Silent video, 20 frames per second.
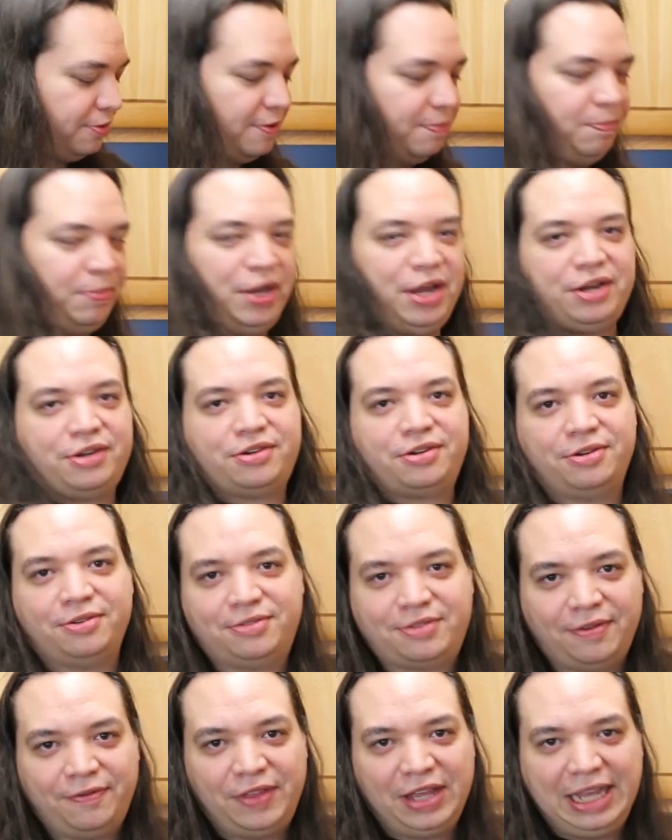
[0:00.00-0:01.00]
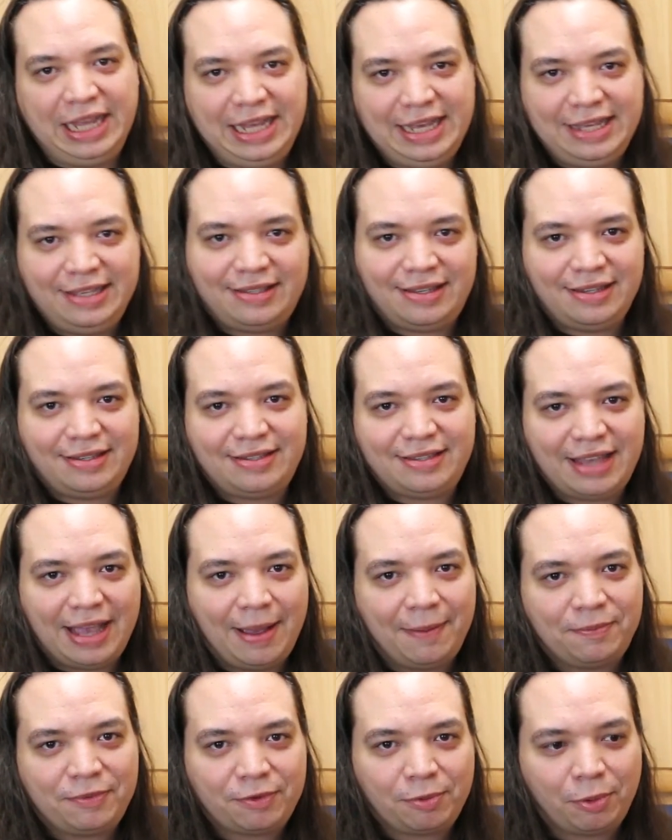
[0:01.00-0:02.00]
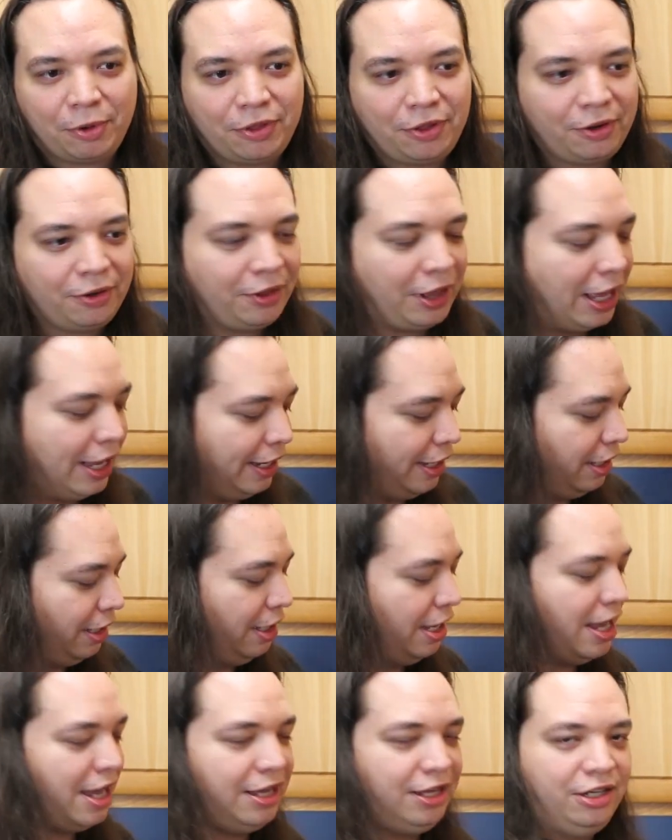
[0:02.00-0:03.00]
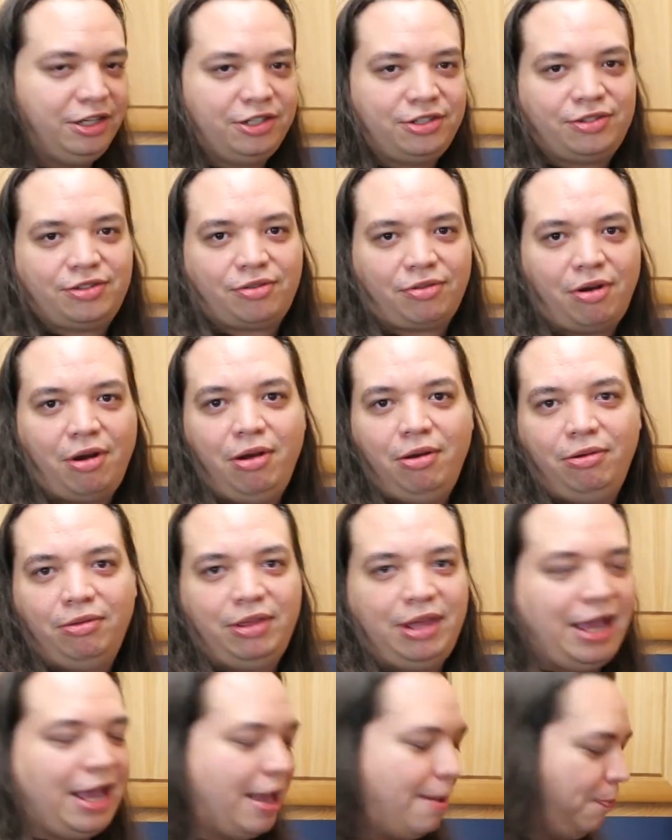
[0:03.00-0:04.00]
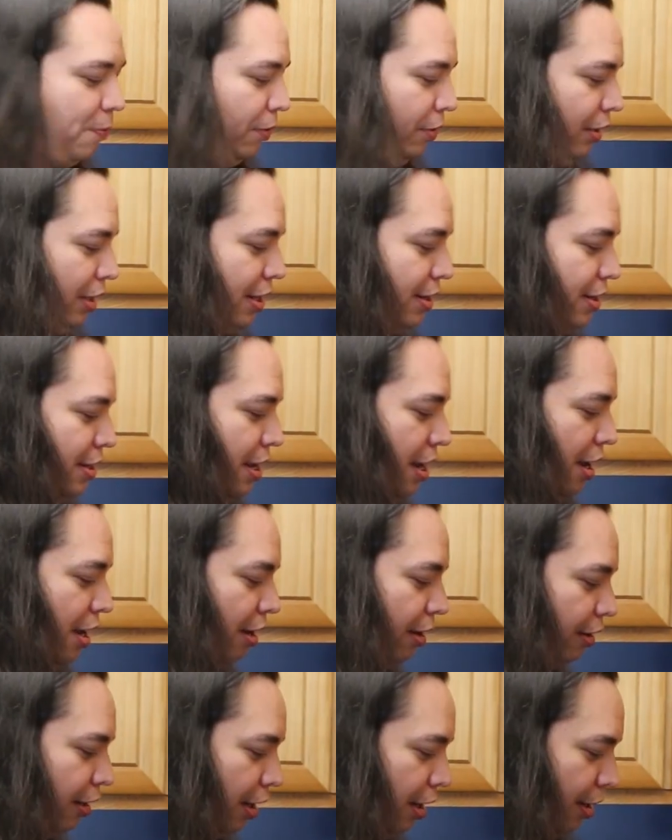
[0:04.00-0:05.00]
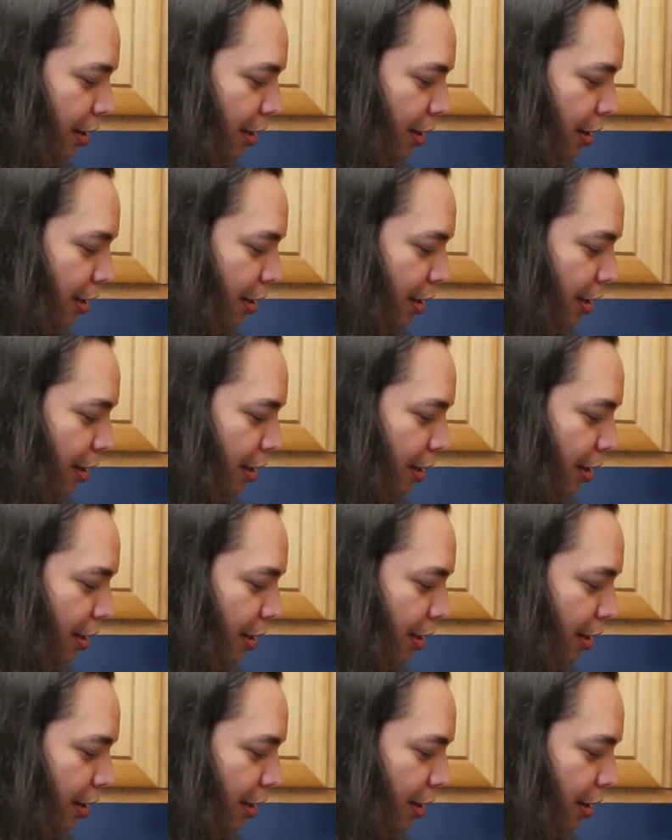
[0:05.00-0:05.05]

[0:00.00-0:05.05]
some pictures of the easy steps where they're like, yeah, you just throw the apple in there.